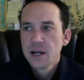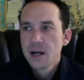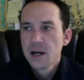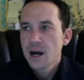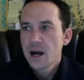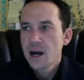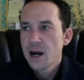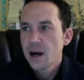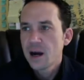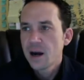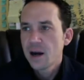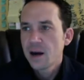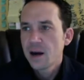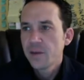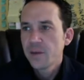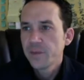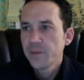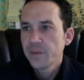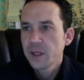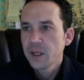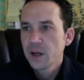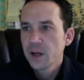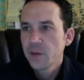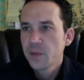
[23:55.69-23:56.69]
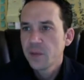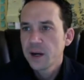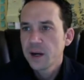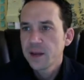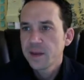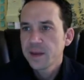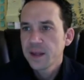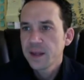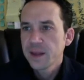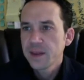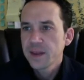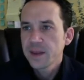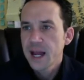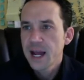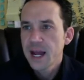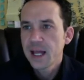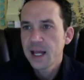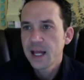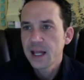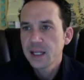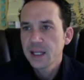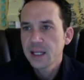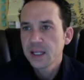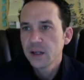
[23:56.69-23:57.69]
but I think that,
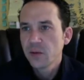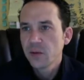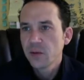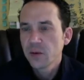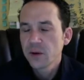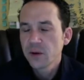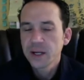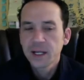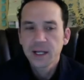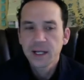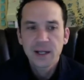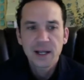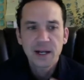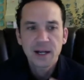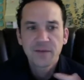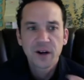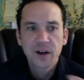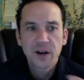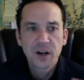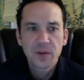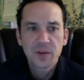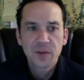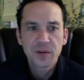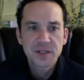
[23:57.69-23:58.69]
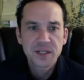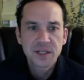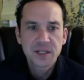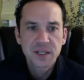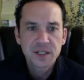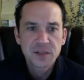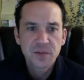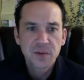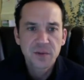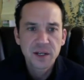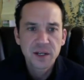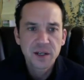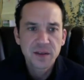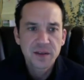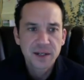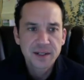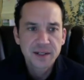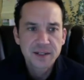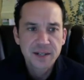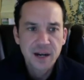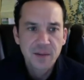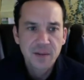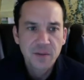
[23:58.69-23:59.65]
we're going to get a lot of variables in this. What do you think, Tom?